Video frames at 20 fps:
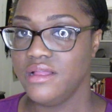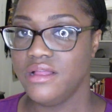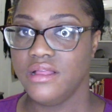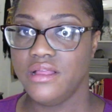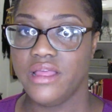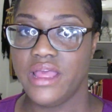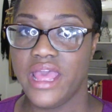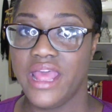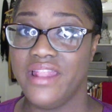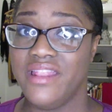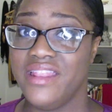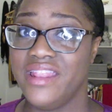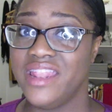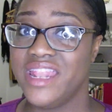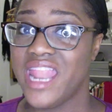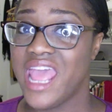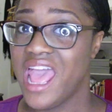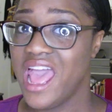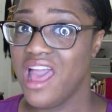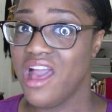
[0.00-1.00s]
And
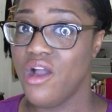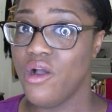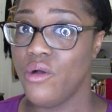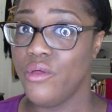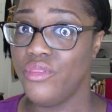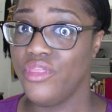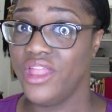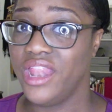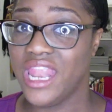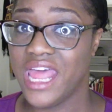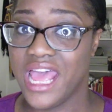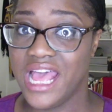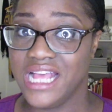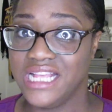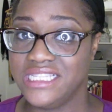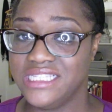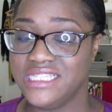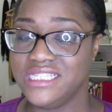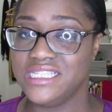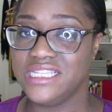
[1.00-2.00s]
now the
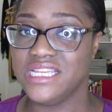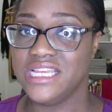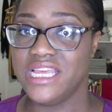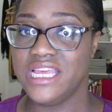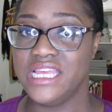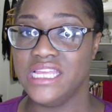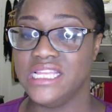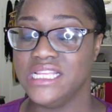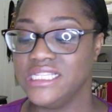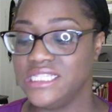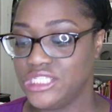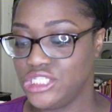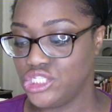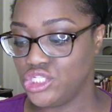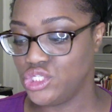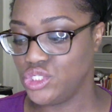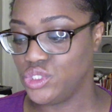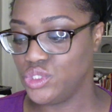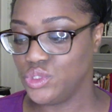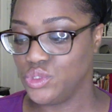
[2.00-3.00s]
last is
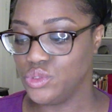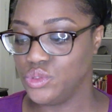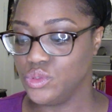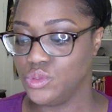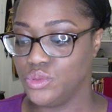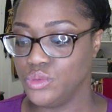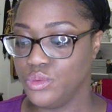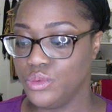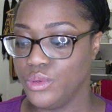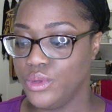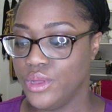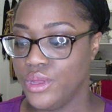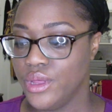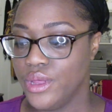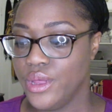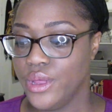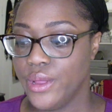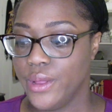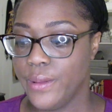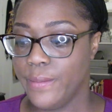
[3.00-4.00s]
to
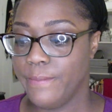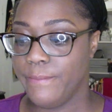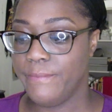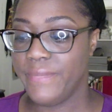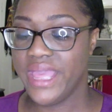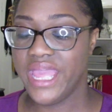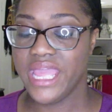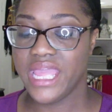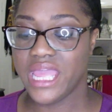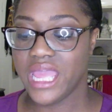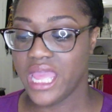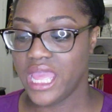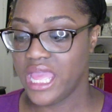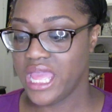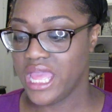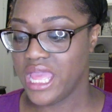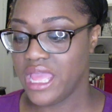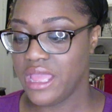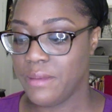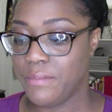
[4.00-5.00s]
make
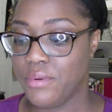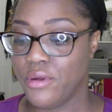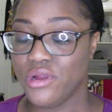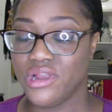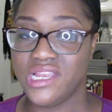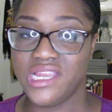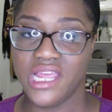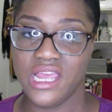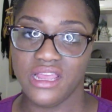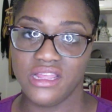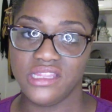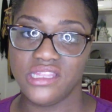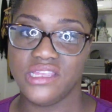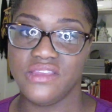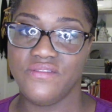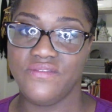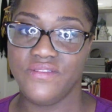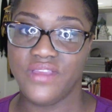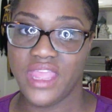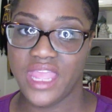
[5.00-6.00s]
a protective
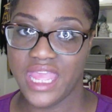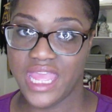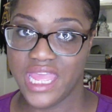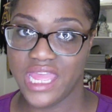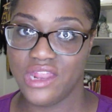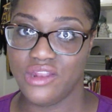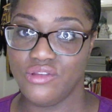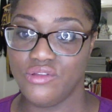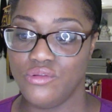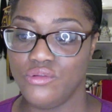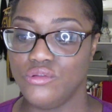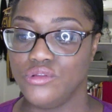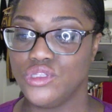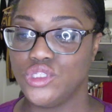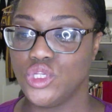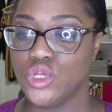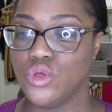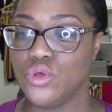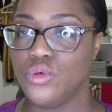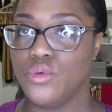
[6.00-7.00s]
candle.
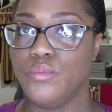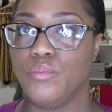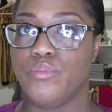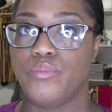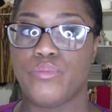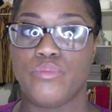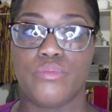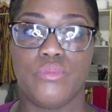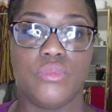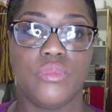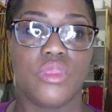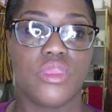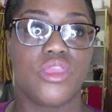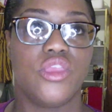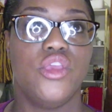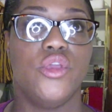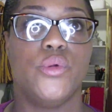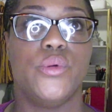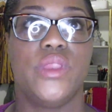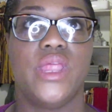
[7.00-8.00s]
So
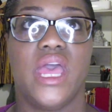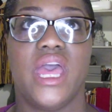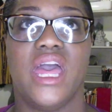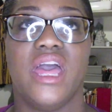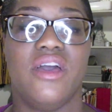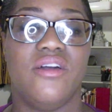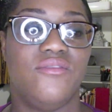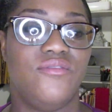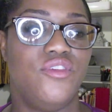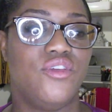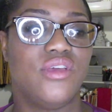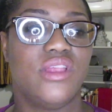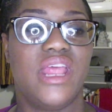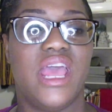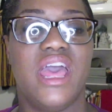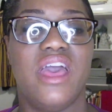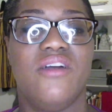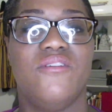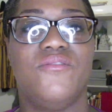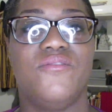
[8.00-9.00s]
you can
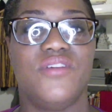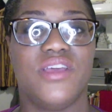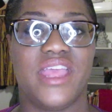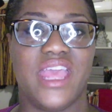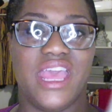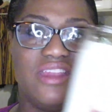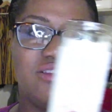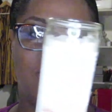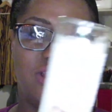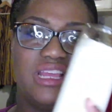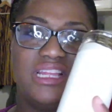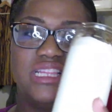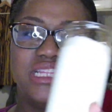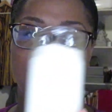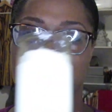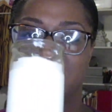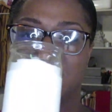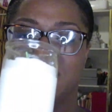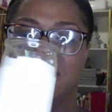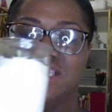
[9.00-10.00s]
have a candle like this.
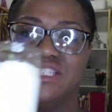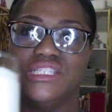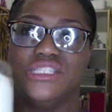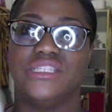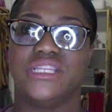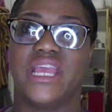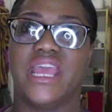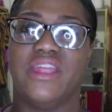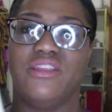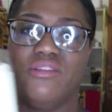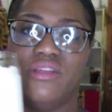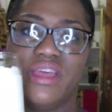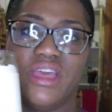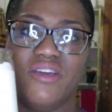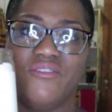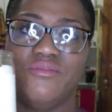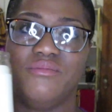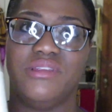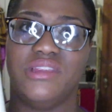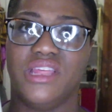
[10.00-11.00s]
This is a candle I got
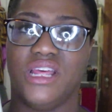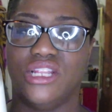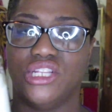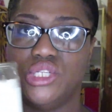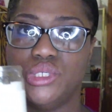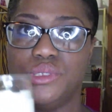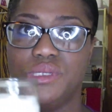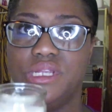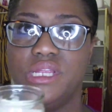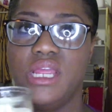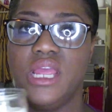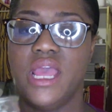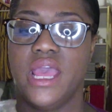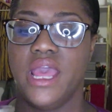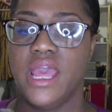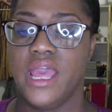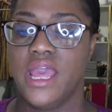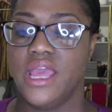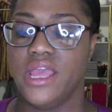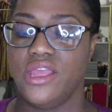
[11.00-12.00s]
from the Dollar Tree.
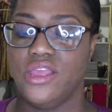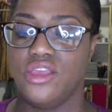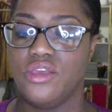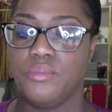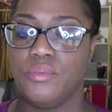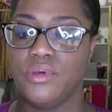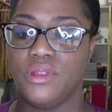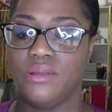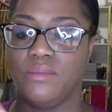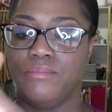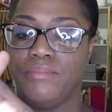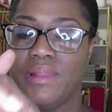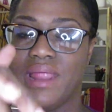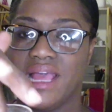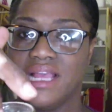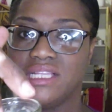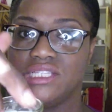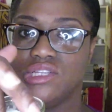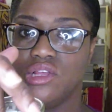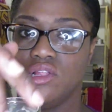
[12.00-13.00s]
You could put black
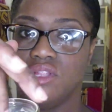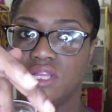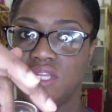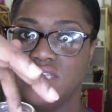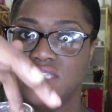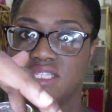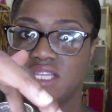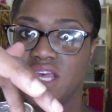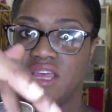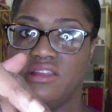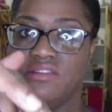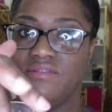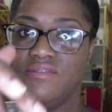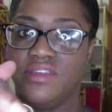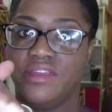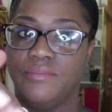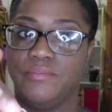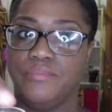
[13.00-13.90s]
salt inside of it.